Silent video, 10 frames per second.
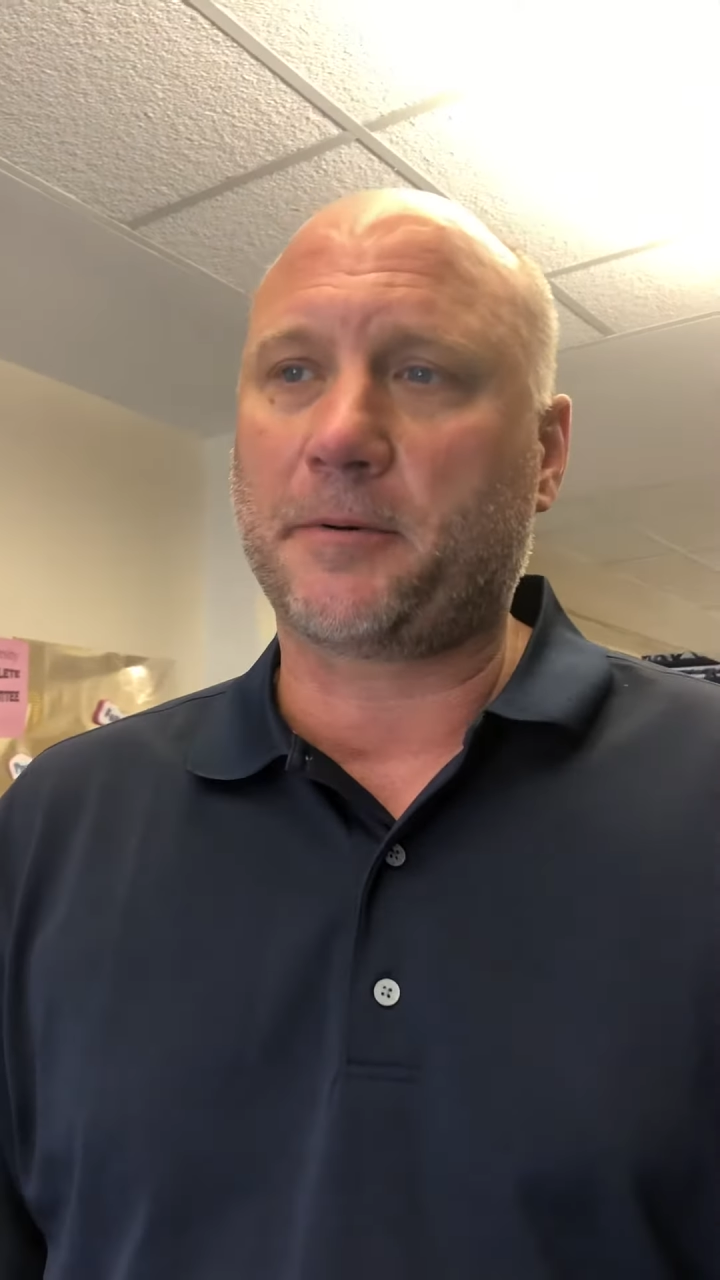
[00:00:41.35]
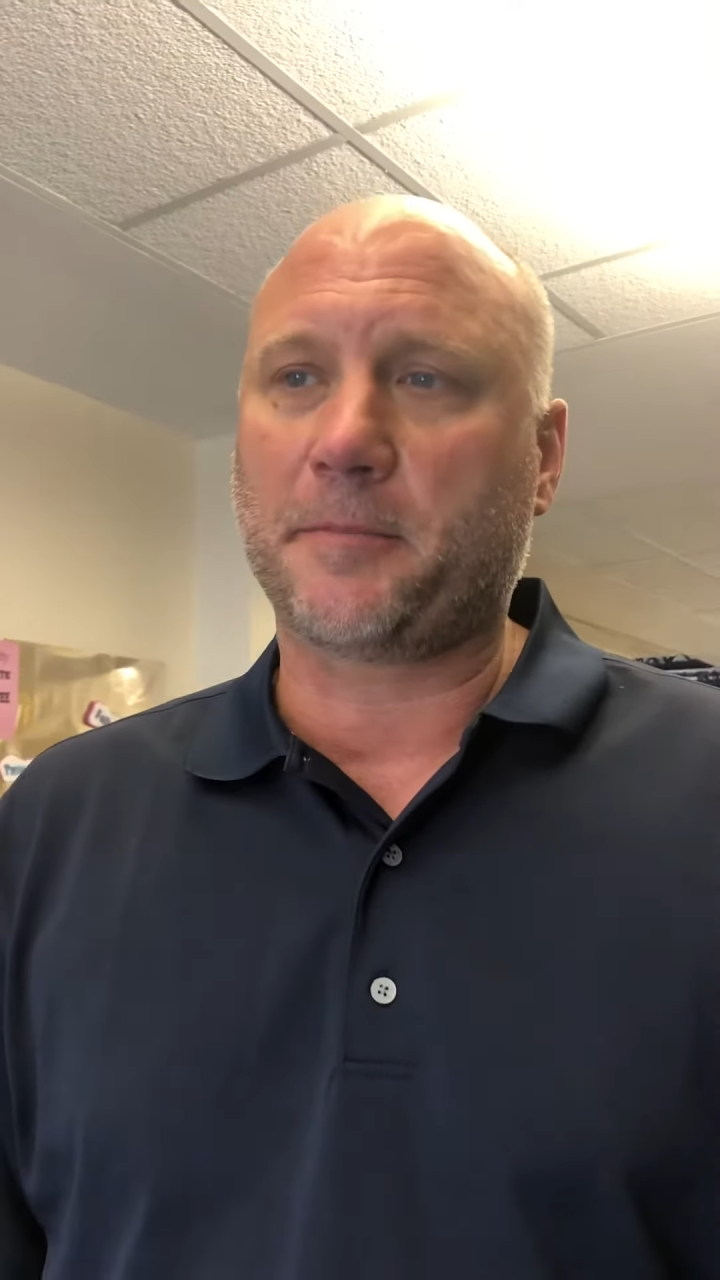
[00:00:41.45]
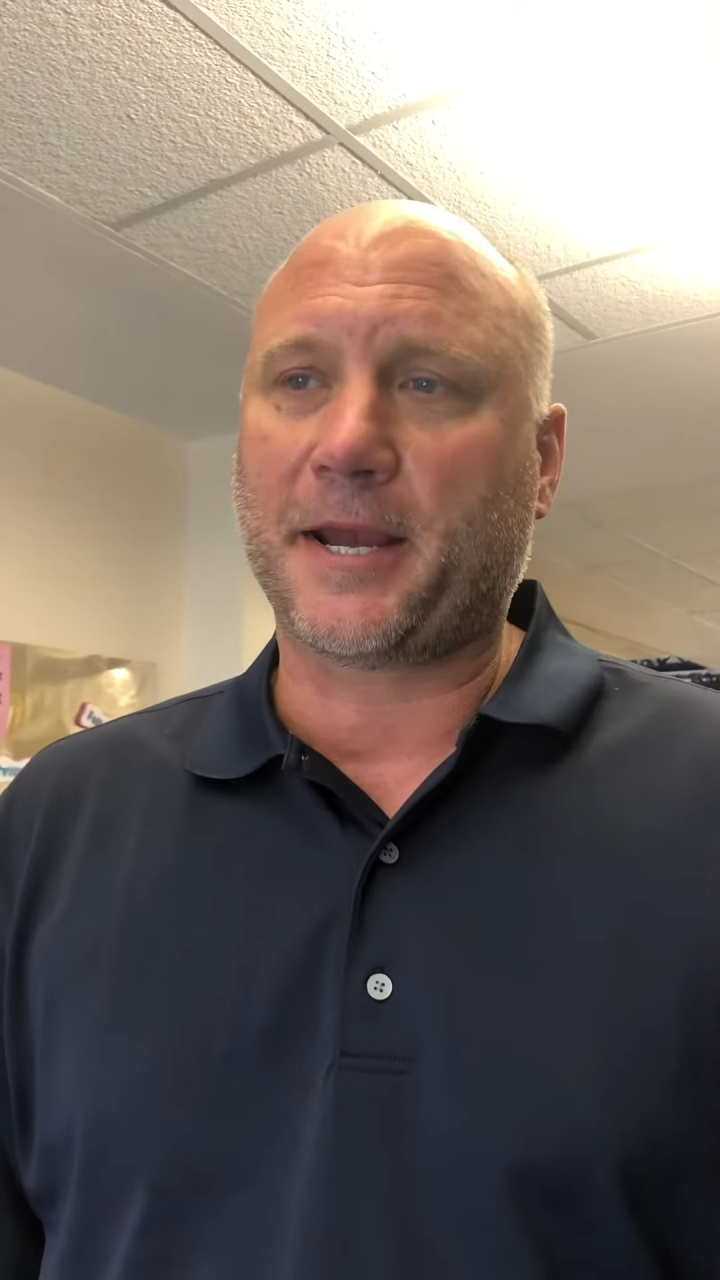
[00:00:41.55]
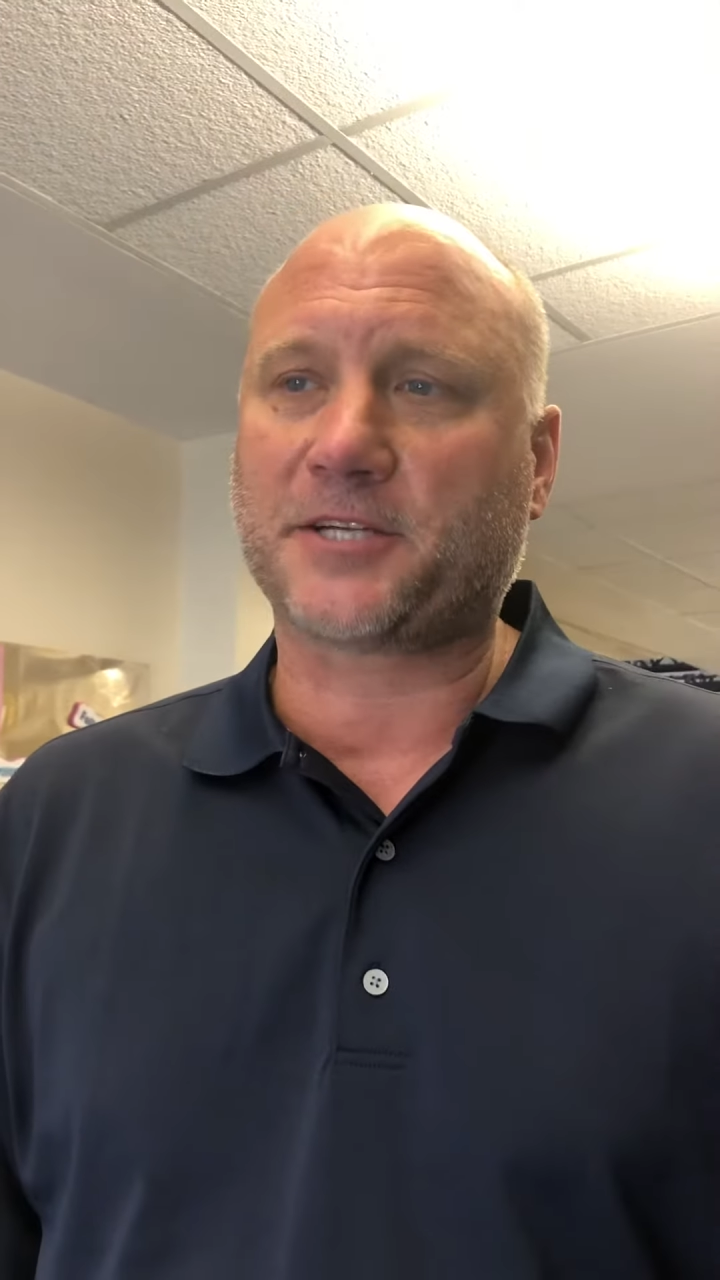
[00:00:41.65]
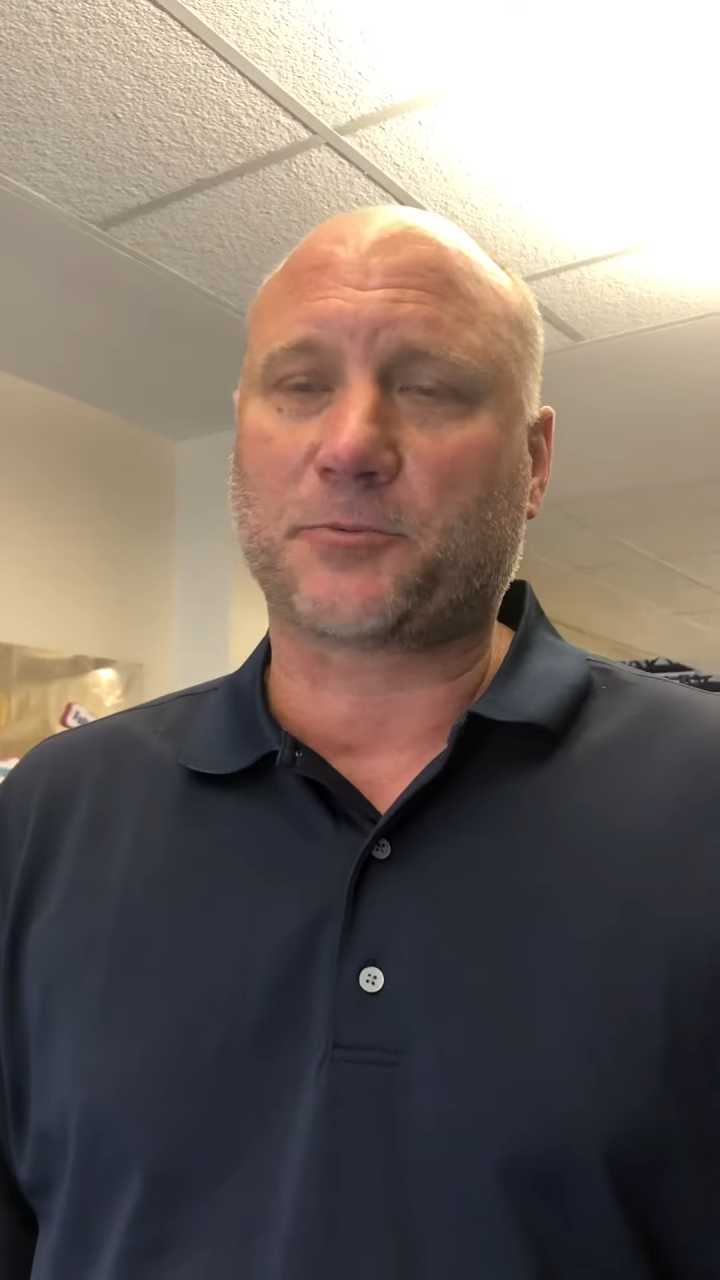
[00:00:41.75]
would
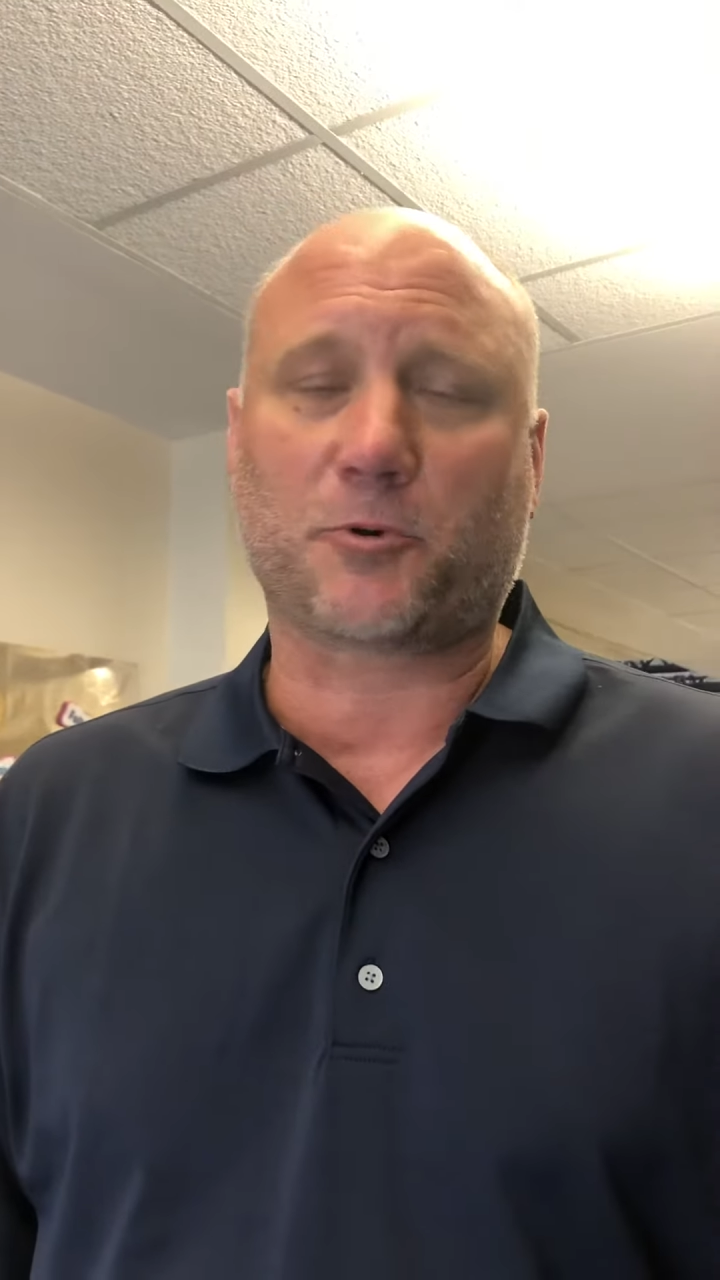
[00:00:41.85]
imagine